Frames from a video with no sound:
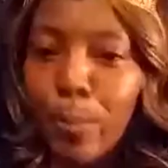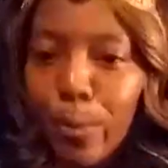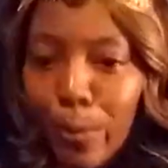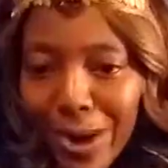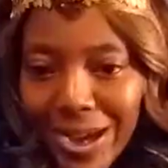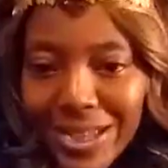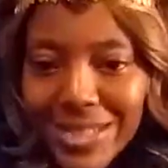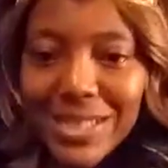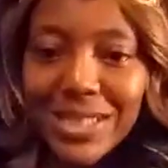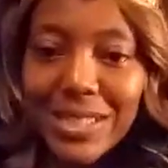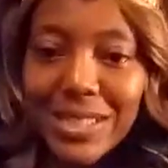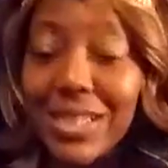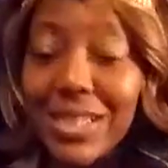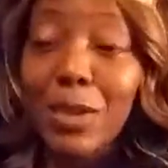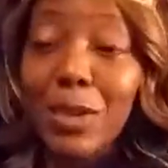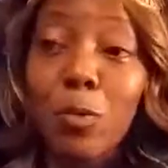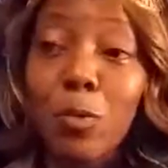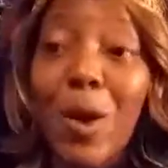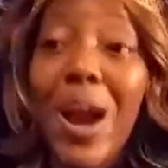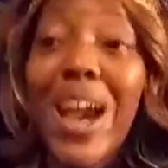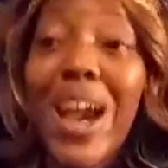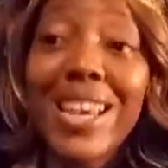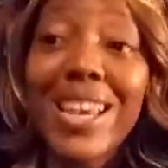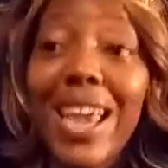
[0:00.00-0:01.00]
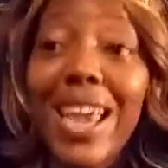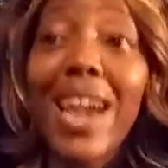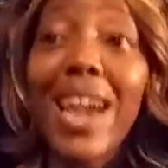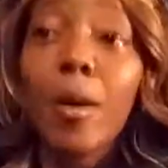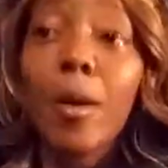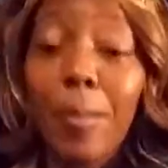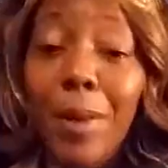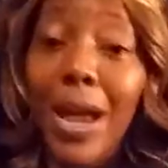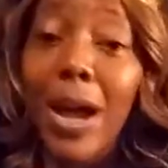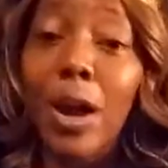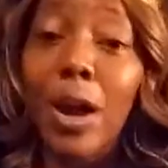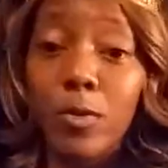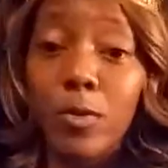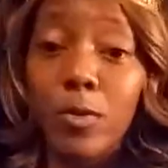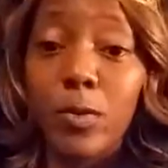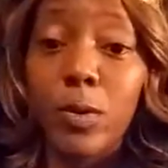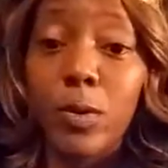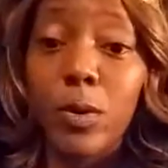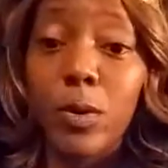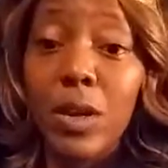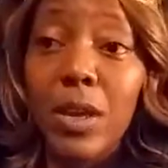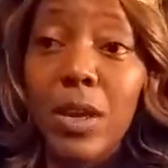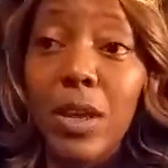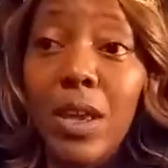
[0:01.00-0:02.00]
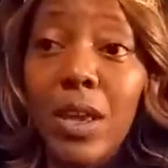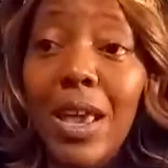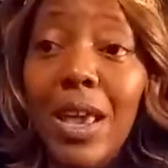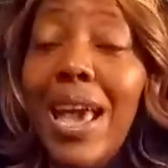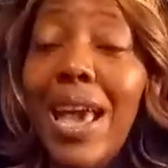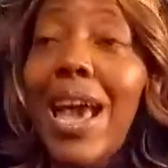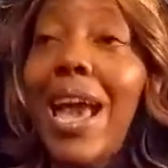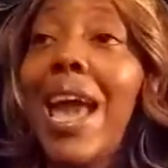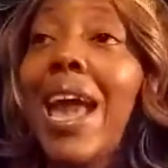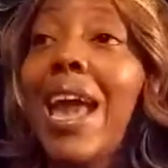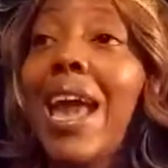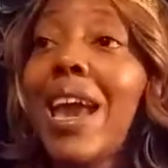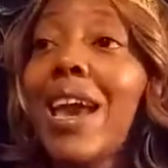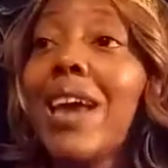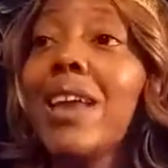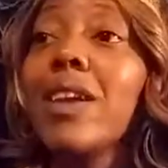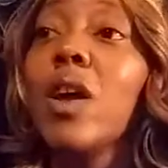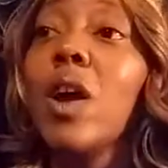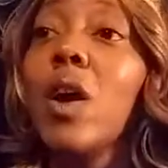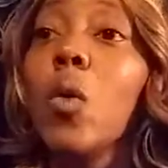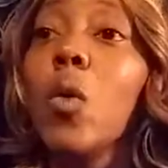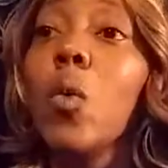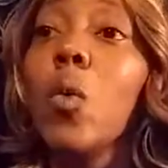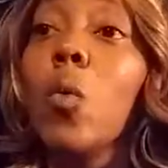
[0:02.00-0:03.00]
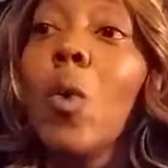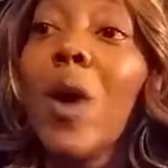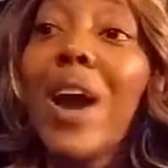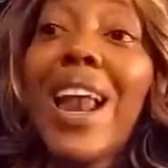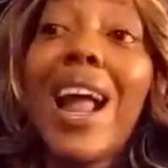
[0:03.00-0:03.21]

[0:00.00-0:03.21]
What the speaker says: presently, right now powerful. And what